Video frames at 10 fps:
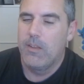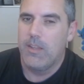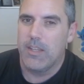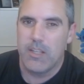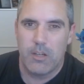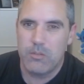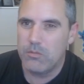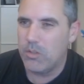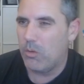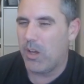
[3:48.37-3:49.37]
And now you
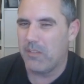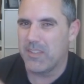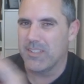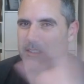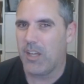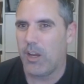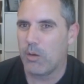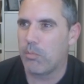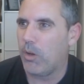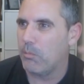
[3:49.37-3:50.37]
know how the entire
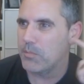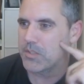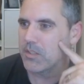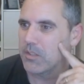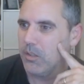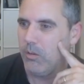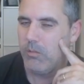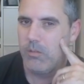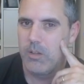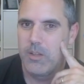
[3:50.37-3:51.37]
problem is going to go.
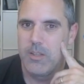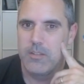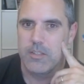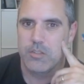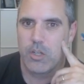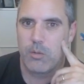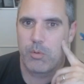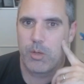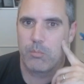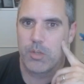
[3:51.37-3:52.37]
The entire
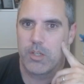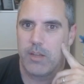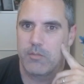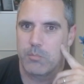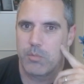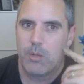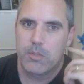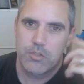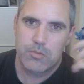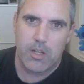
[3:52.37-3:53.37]
problem we're going to have to
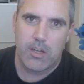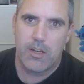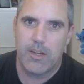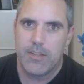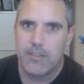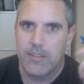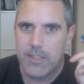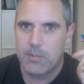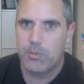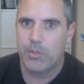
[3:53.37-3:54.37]
probably draw and
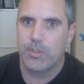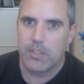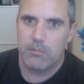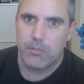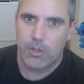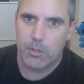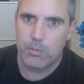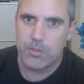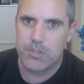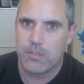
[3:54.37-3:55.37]
label, get
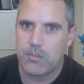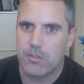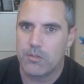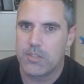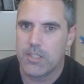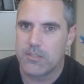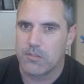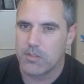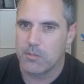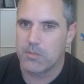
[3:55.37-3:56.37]
variables introduced. Yes,
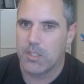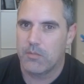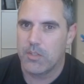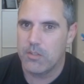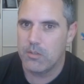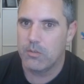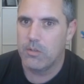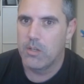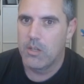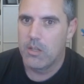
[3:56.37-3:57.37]
there's some stuff to do,
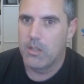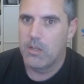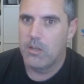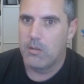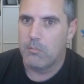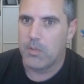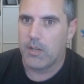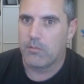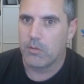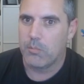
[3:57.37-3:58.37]
but
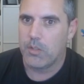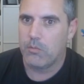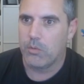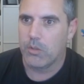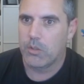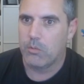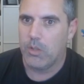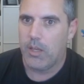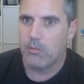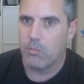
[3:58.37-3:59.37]
after a bit of work, we'll
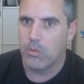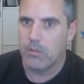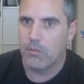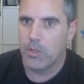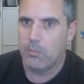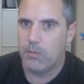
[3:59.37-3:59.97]
have a one variable